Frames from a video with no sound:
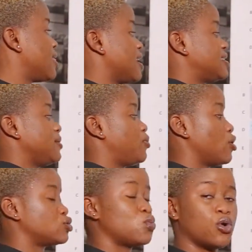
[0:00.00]
13
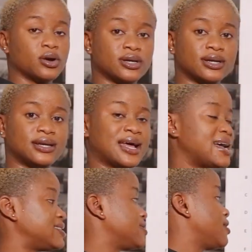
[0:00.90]
plus 1,
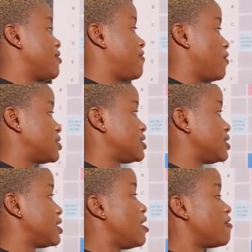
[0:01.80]
that's 14.